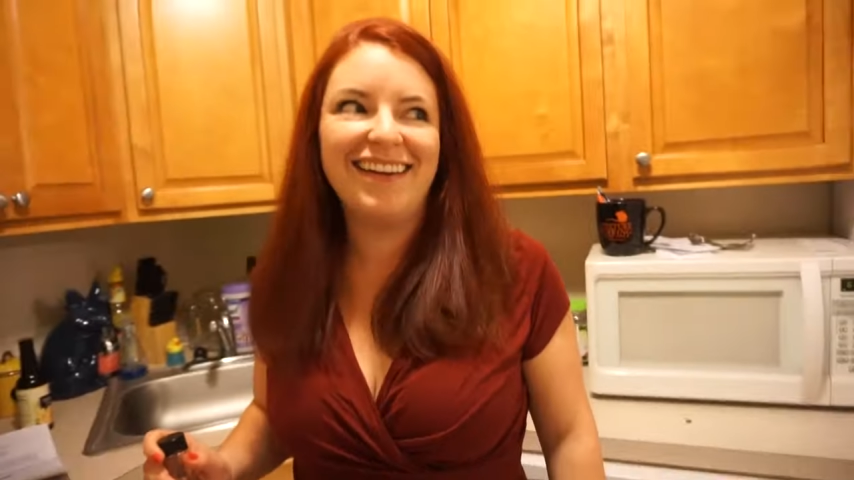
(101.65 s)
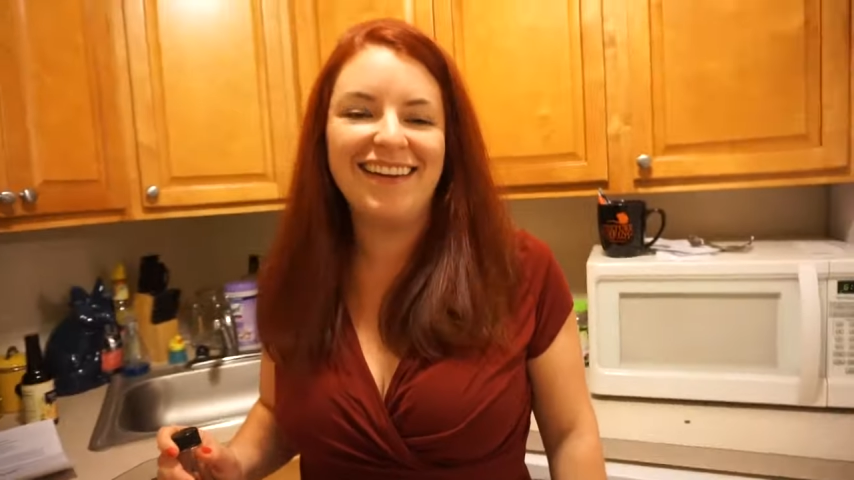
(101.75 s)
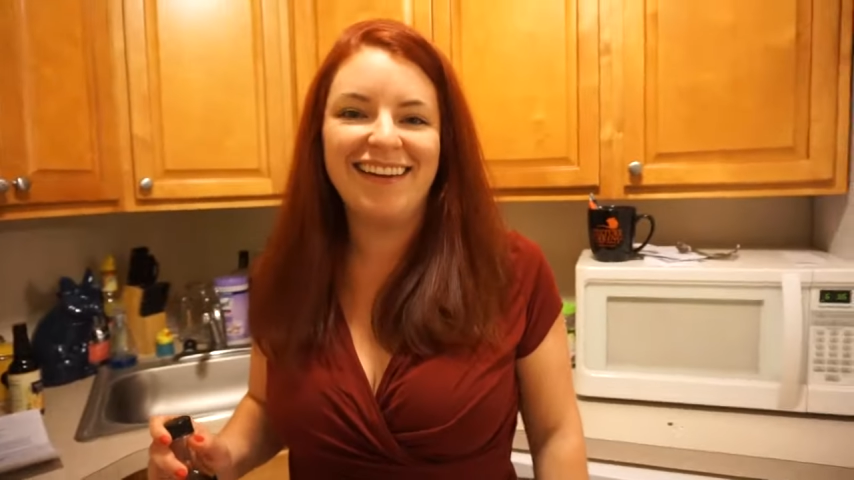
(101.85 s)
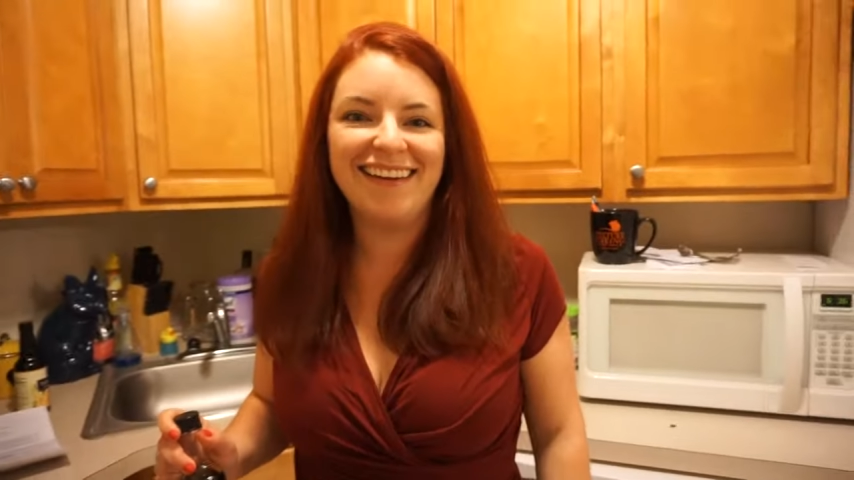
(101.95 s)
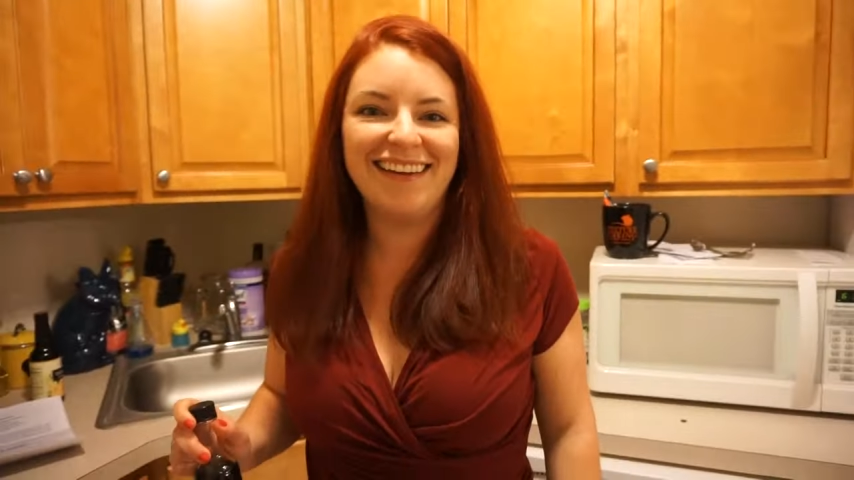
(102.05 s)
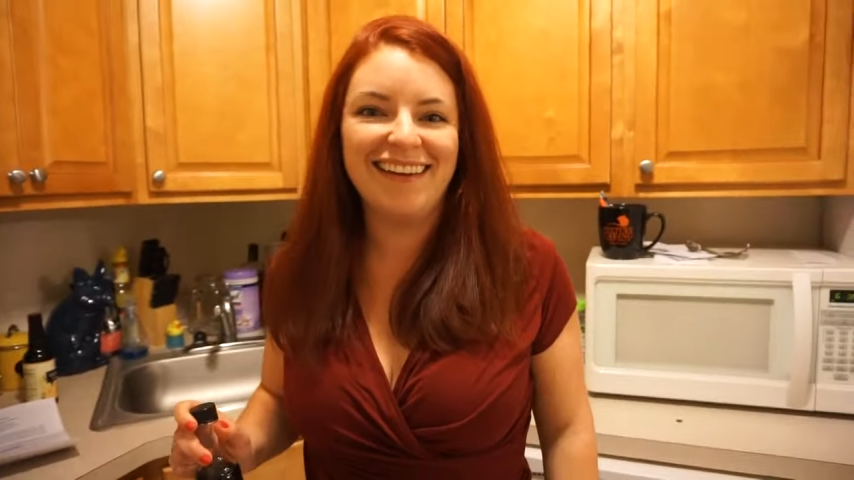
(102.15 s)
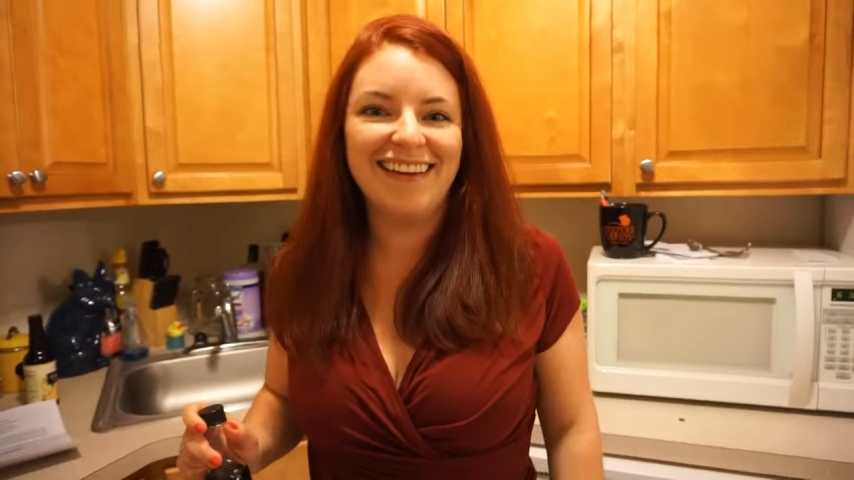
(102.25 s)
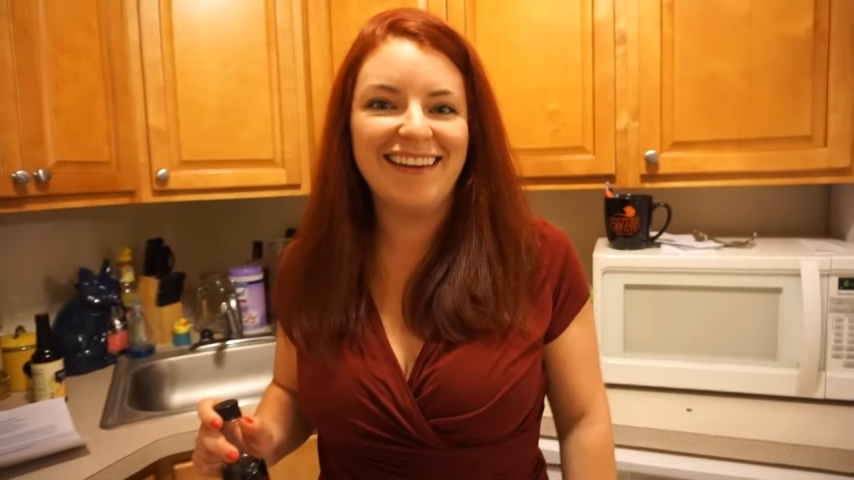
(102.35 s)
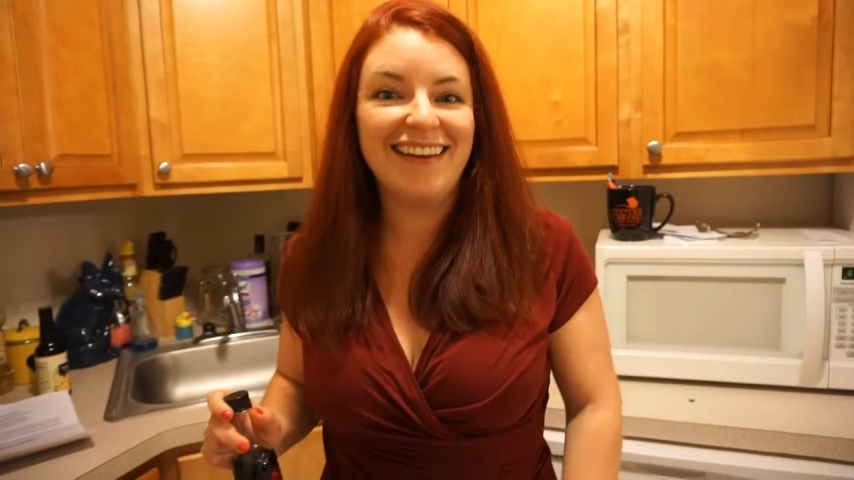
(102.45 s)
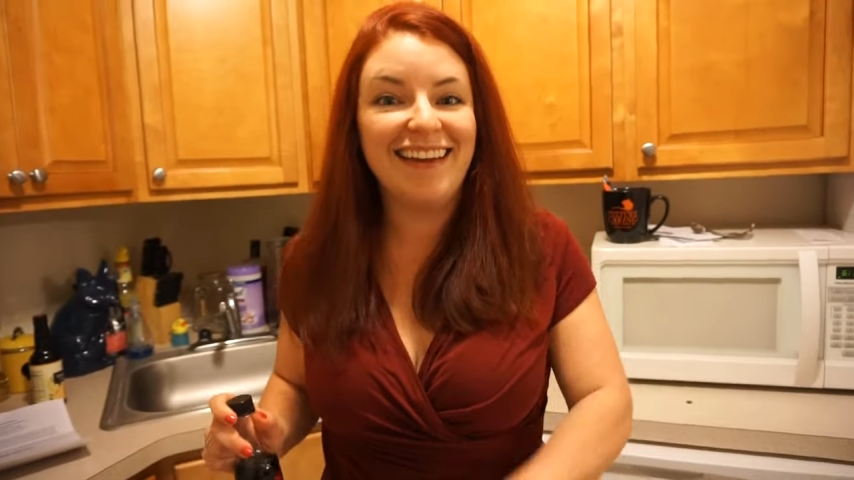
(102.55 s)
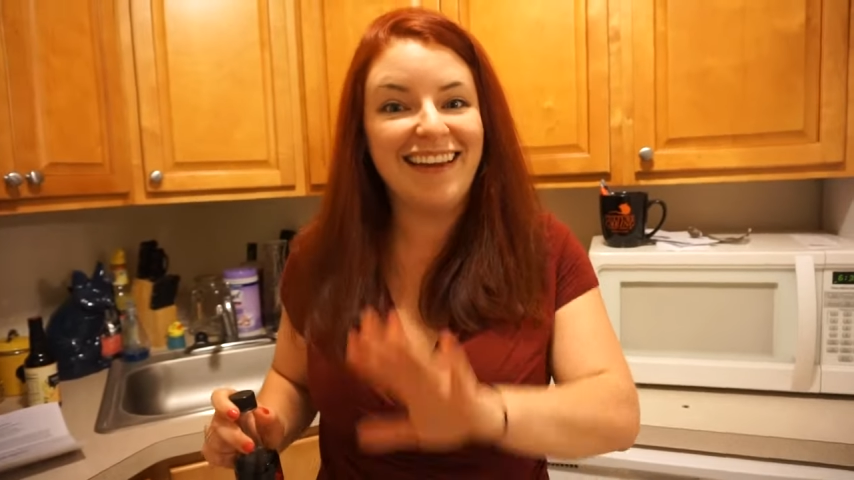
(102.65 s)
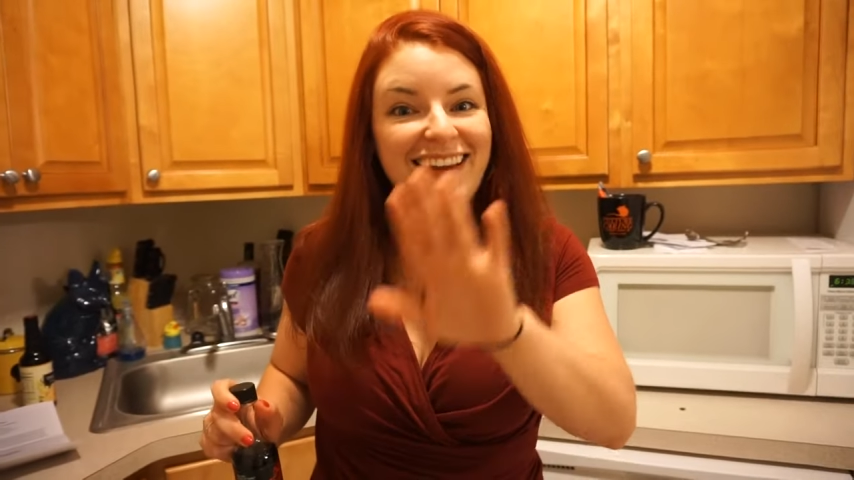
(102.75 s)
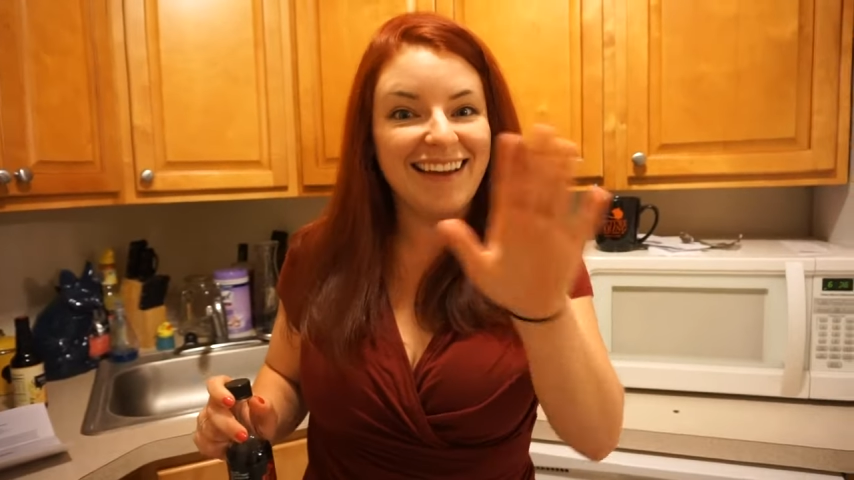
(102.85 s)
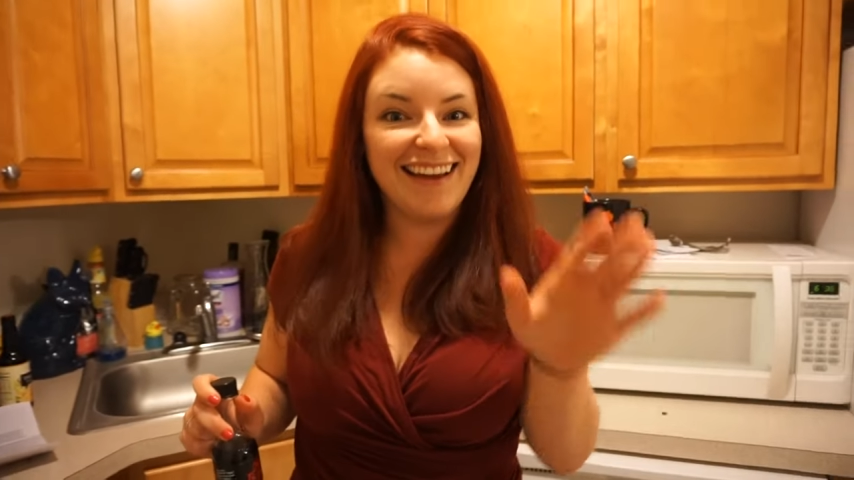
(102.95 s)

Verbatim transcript: Kathleen.